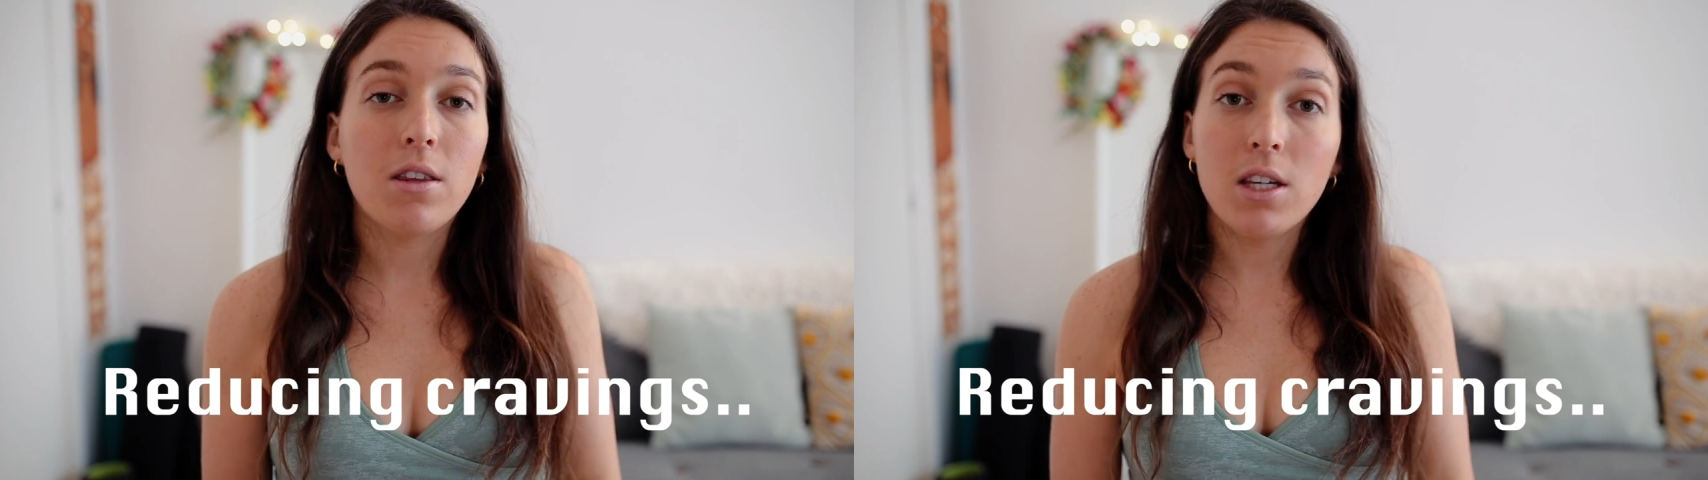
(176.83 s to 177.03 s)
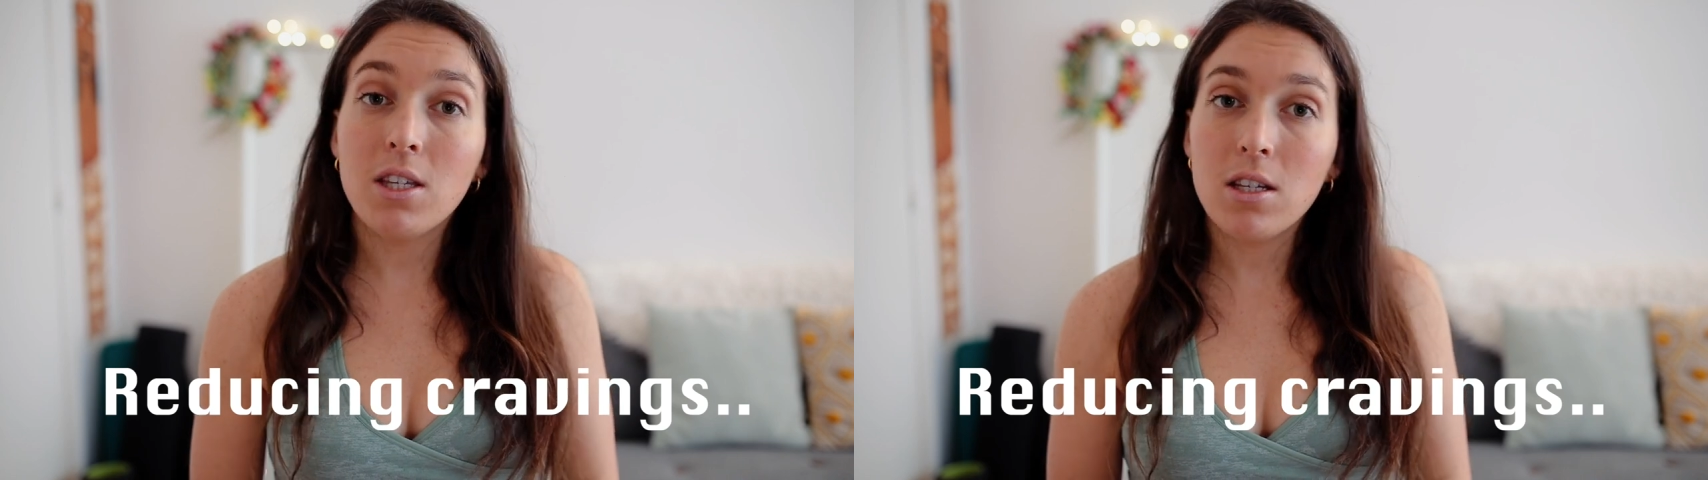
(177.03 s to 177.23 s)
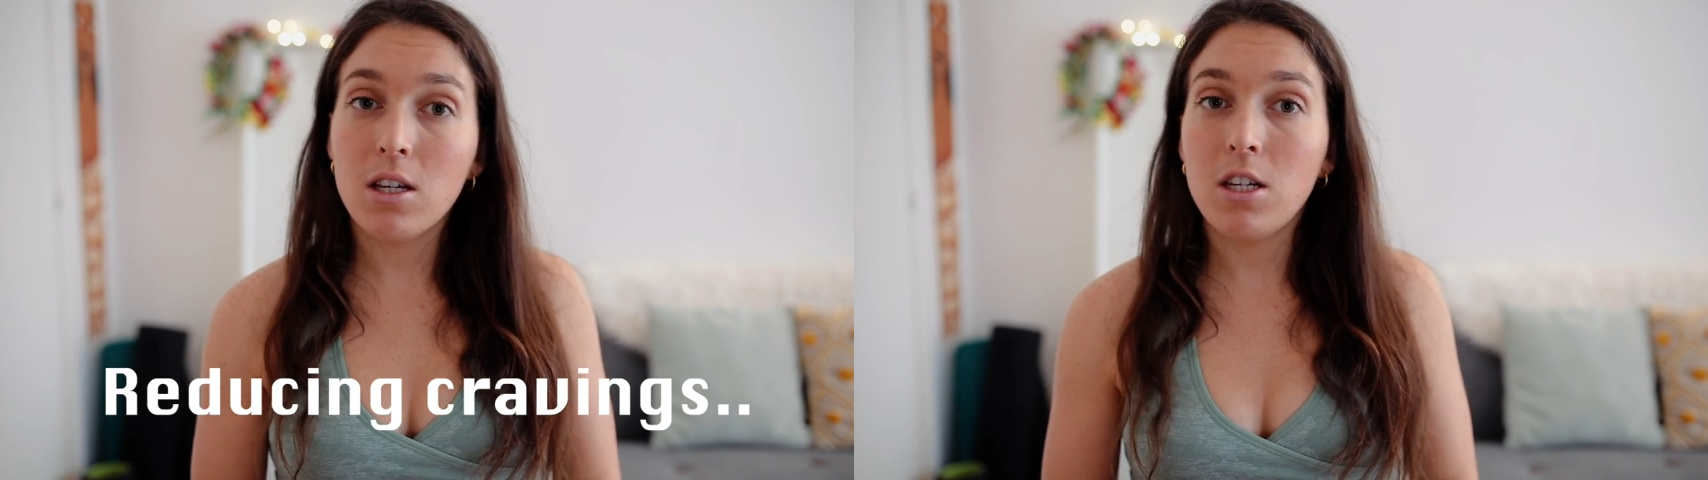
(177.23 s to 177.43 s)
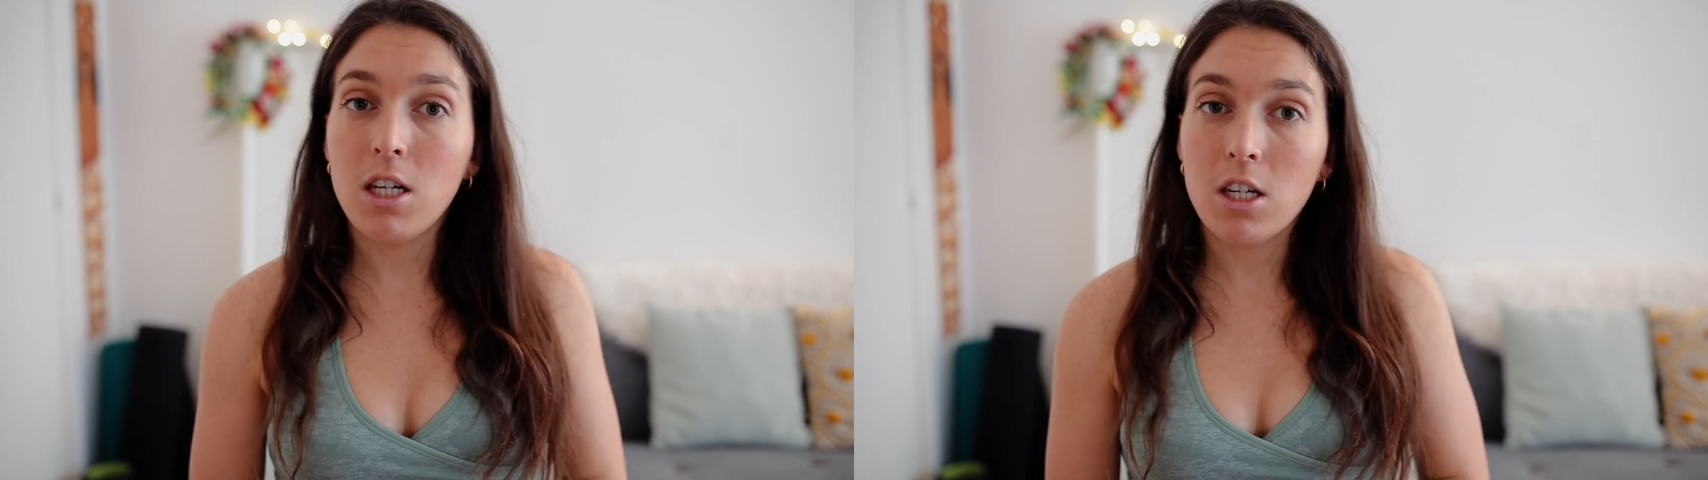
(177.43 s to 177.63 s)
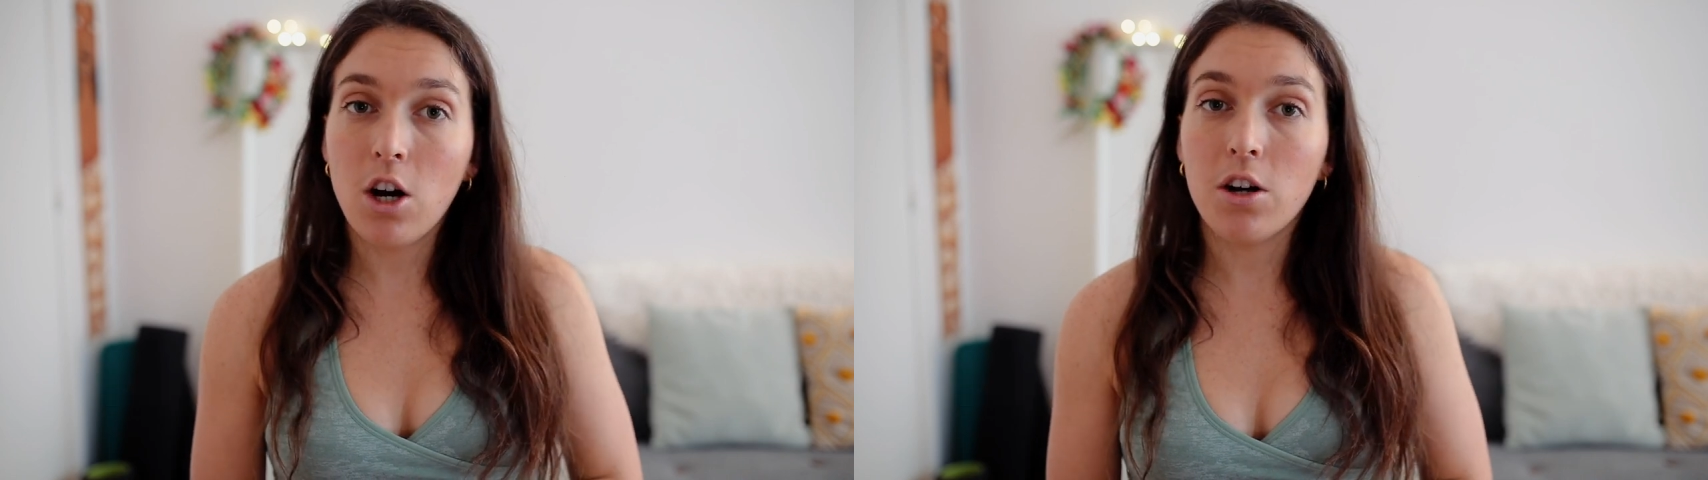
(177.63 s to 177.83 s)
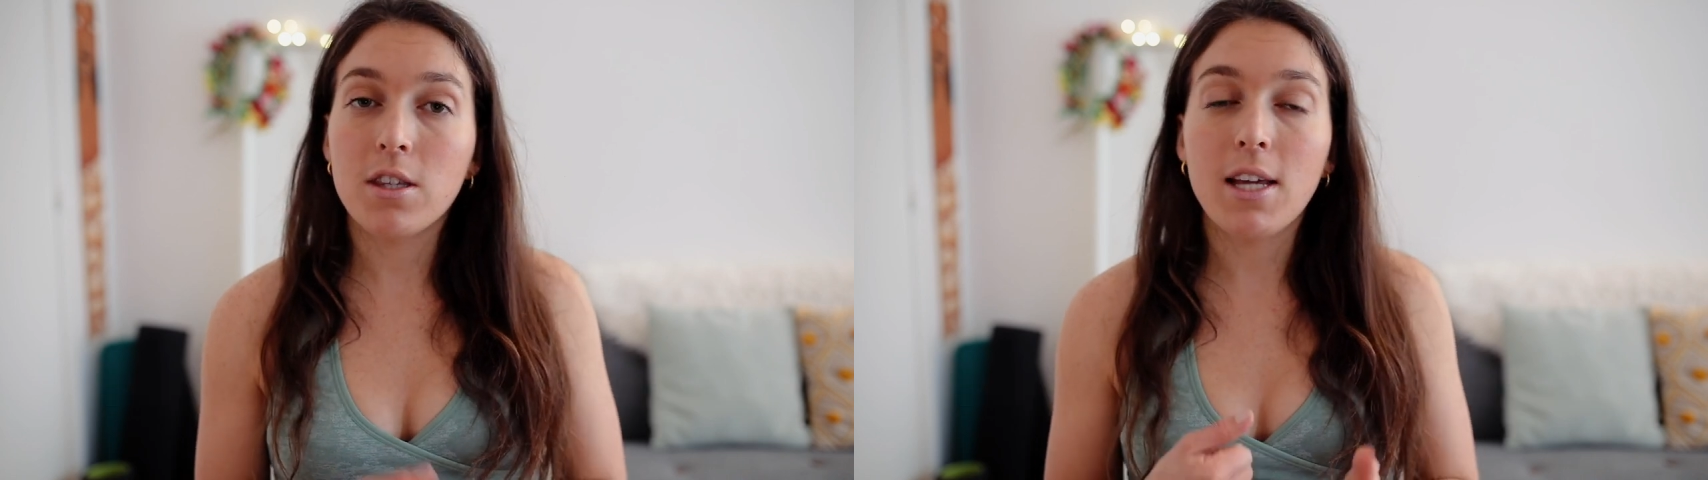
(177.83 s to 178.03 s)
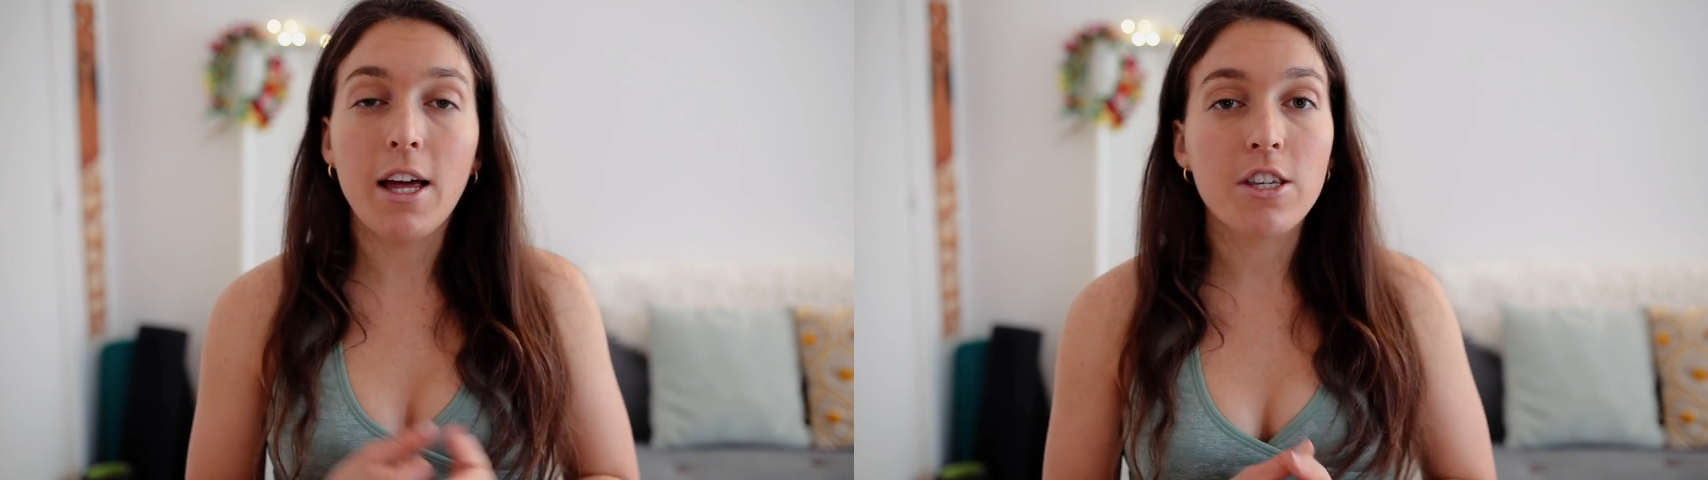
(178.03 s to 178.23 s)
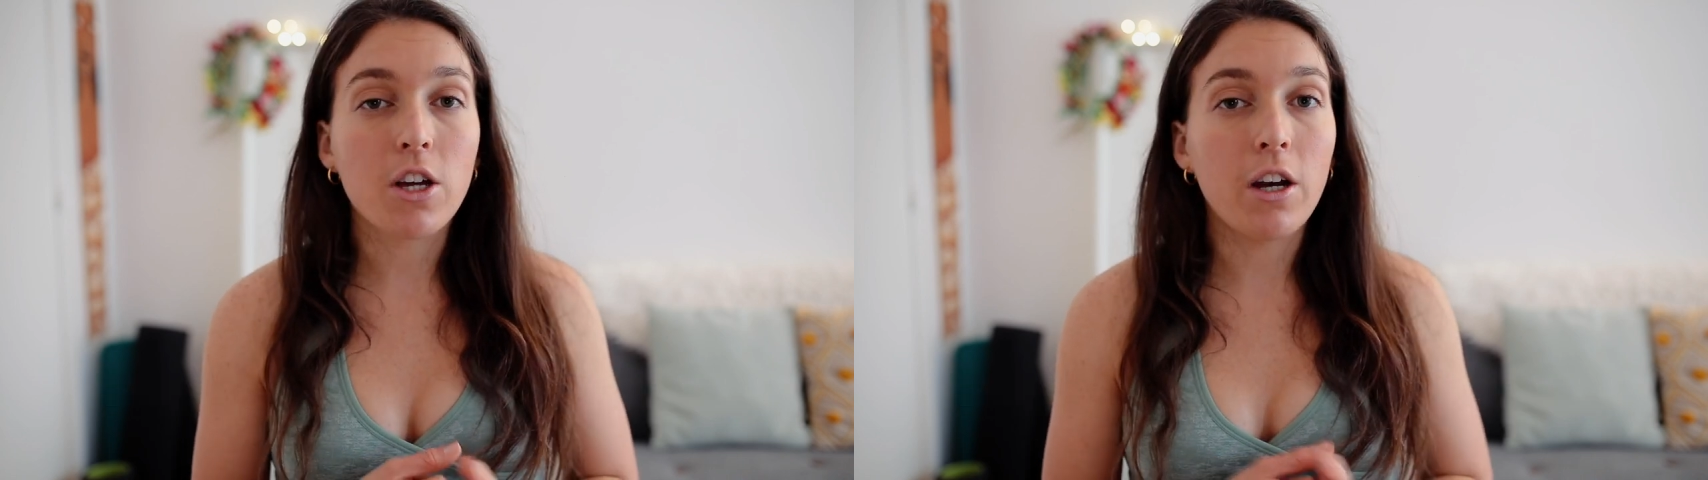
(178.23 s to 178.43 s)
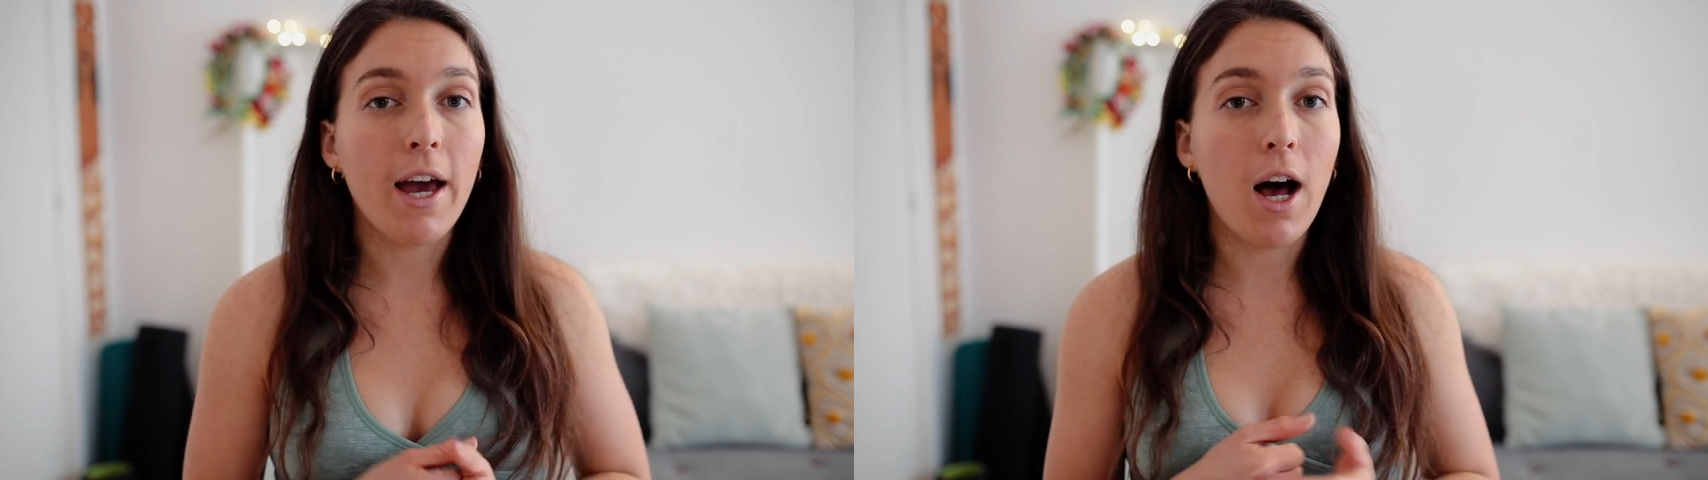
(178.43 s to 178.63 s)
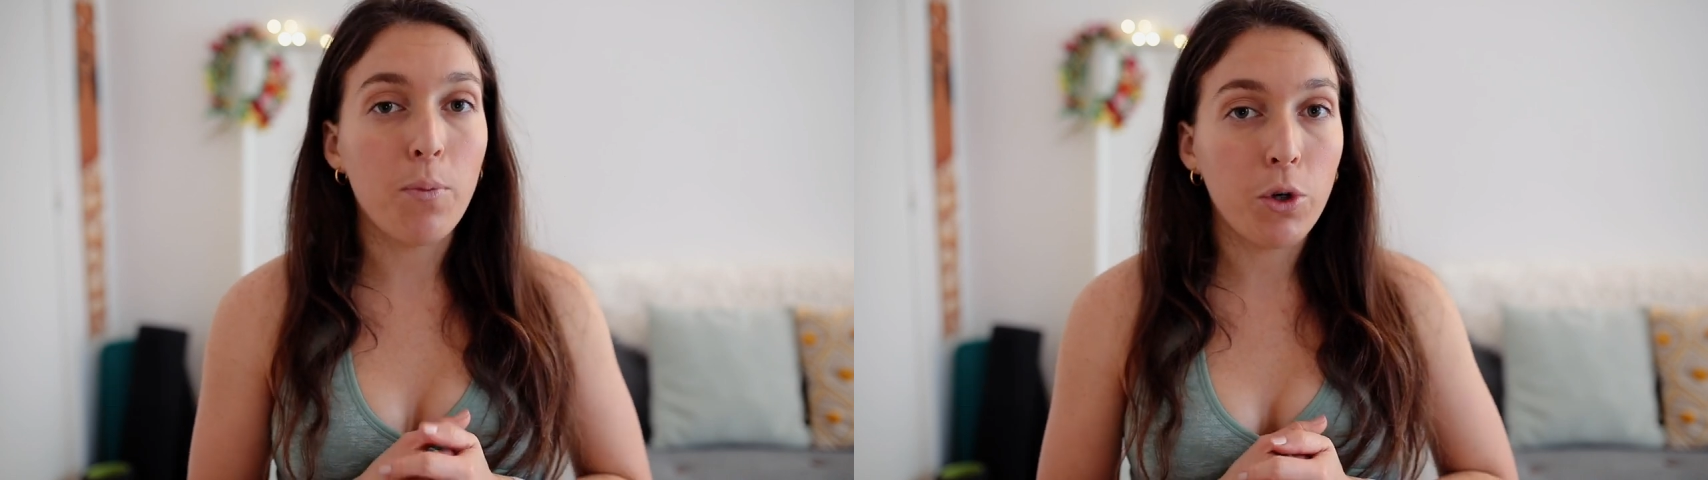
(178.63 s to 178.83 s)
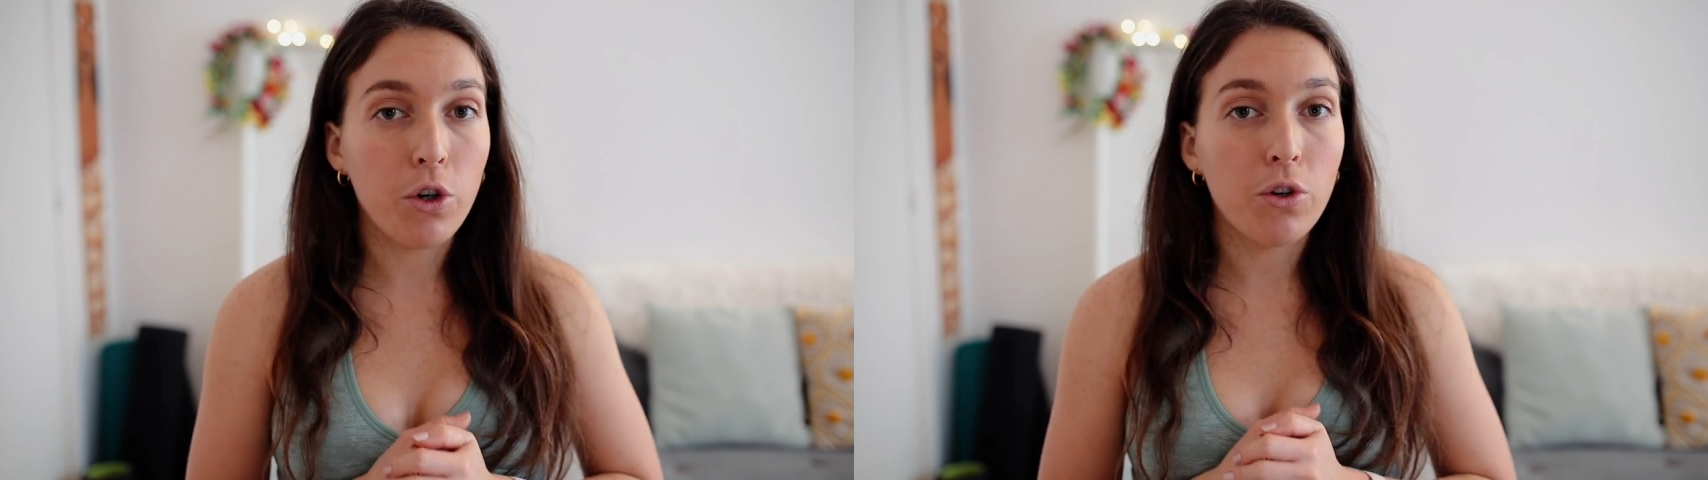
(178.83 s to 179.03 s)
this is a detox that's gonna help